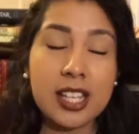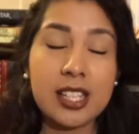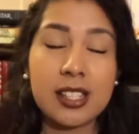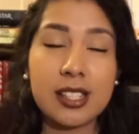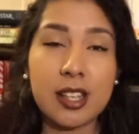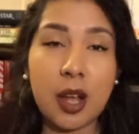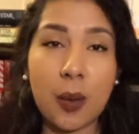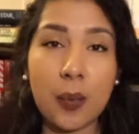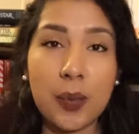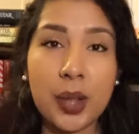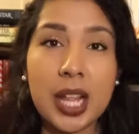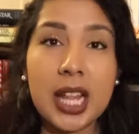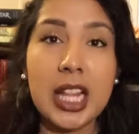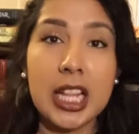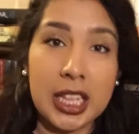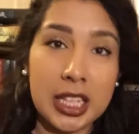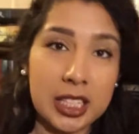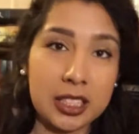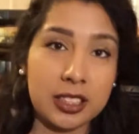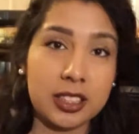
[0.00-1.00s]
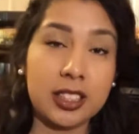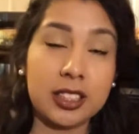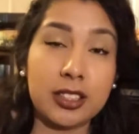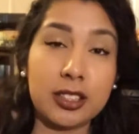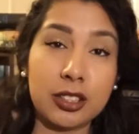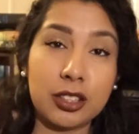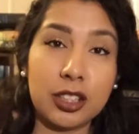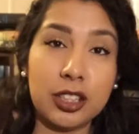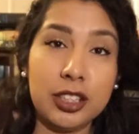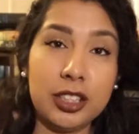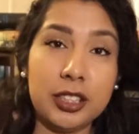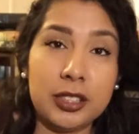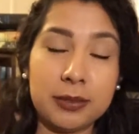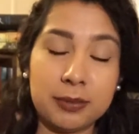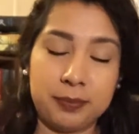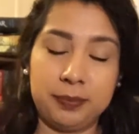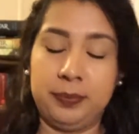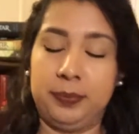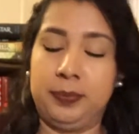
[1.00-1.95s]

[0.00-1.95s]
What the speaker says: So let's get started.